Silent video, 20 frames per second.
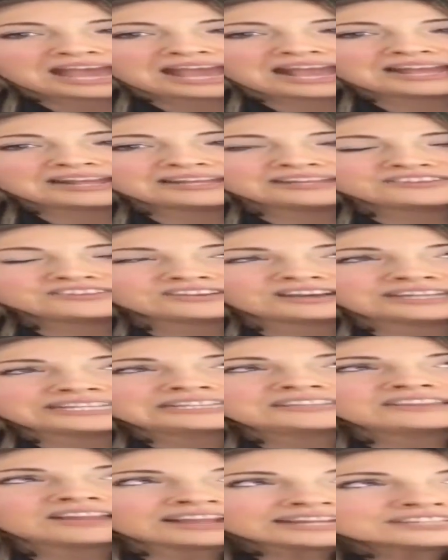And I'd
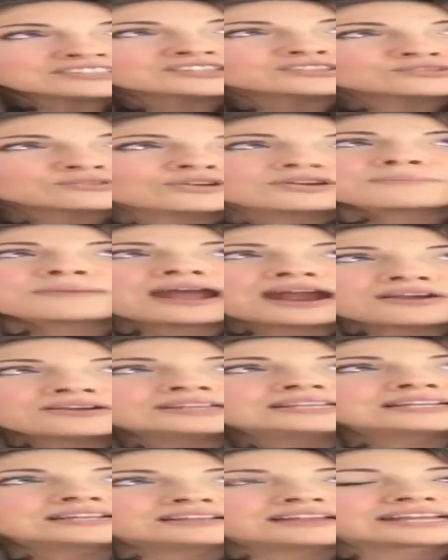like to draw a
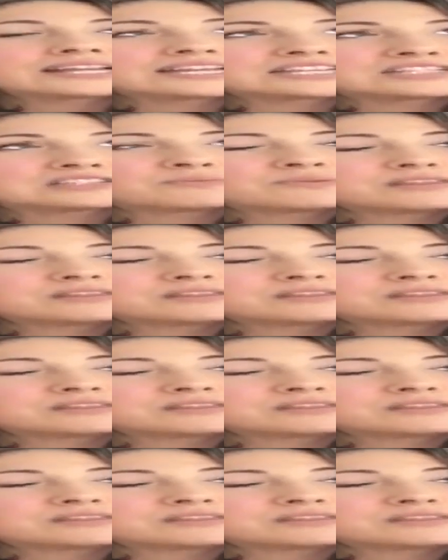parallel, I guess,